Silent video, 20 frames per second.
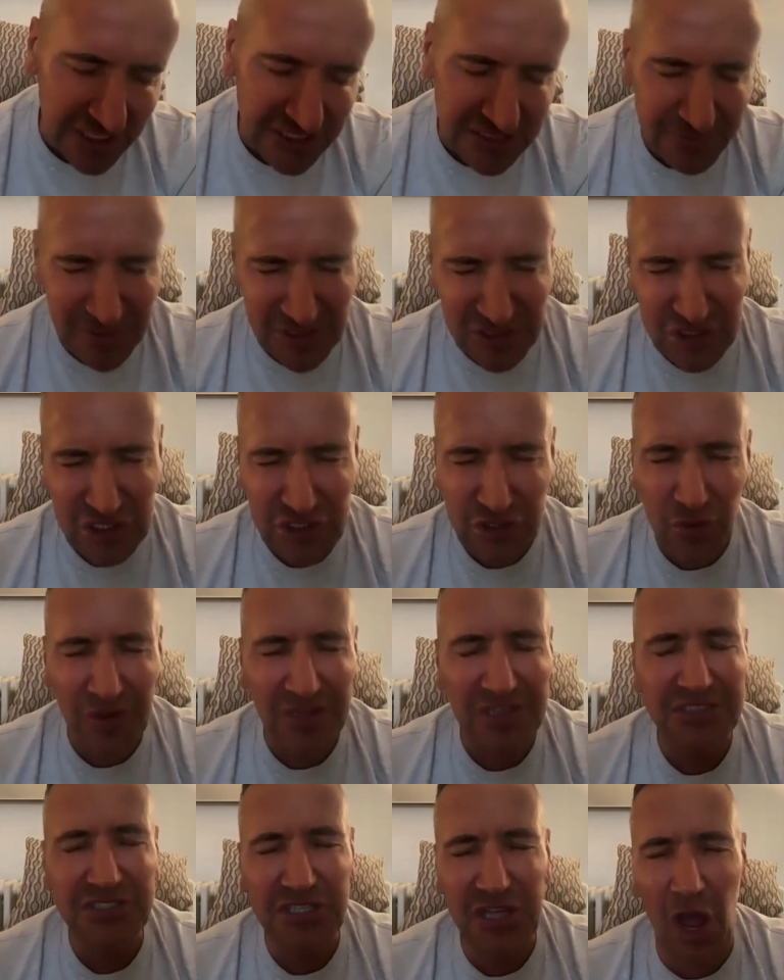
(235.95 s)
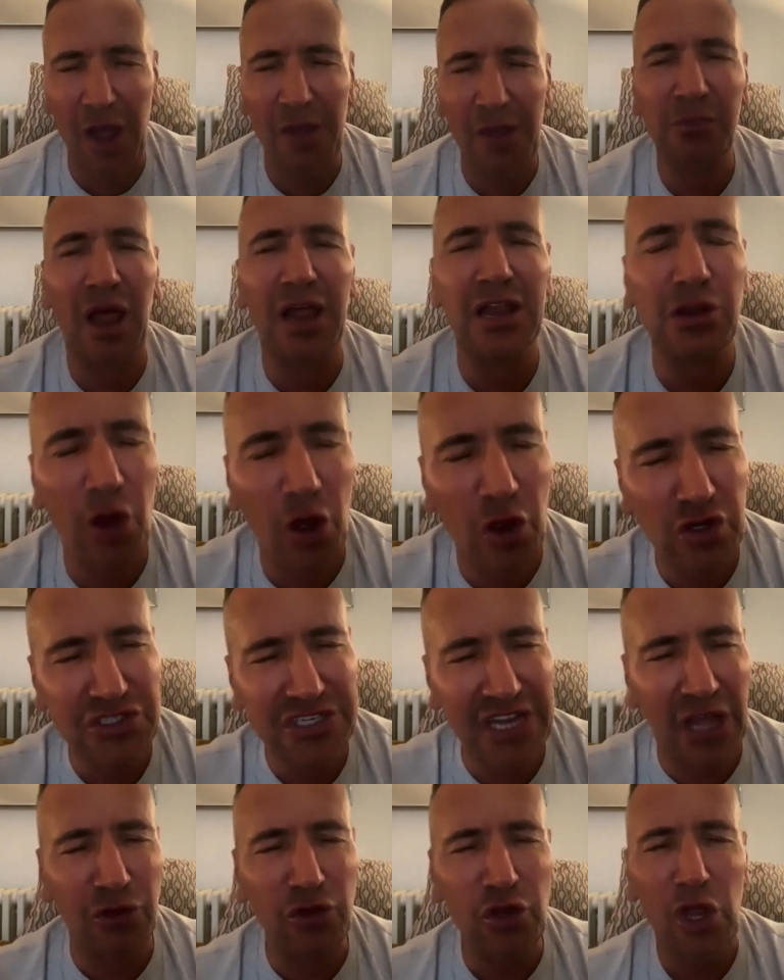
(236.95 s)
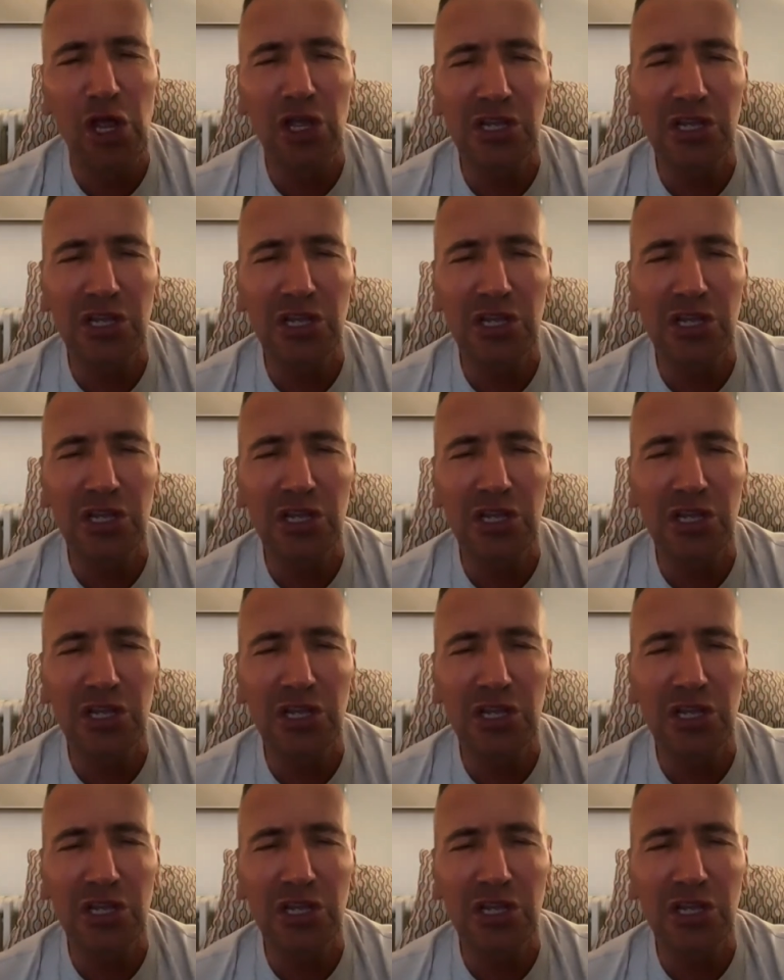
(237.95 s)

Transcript: and especially during a time like lockdown,